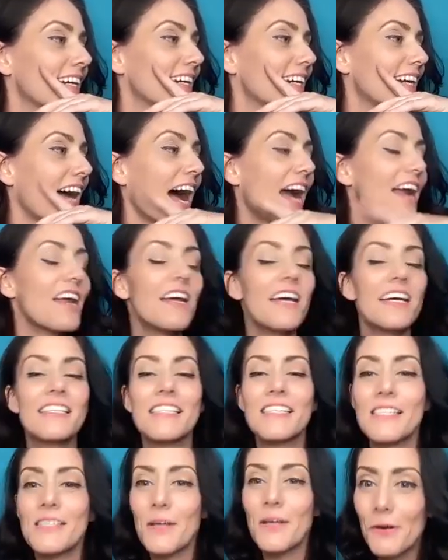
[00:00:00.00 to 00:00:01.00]
I,
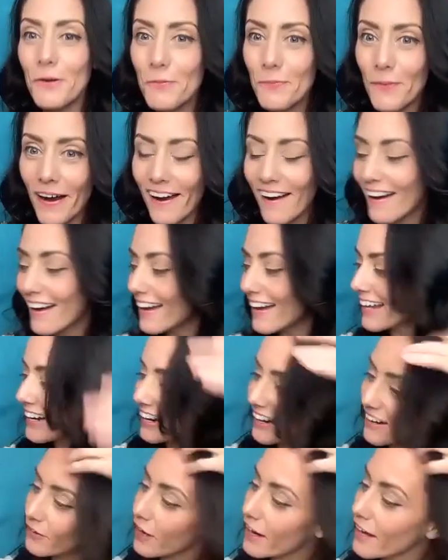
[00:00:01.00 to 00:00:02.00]
it's so bad.
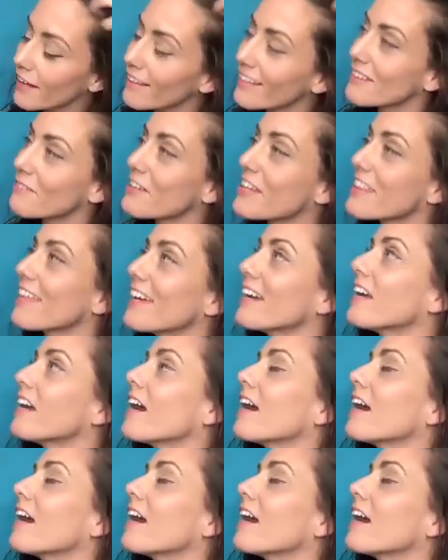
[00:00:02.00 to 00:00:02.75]
Okay, let me think.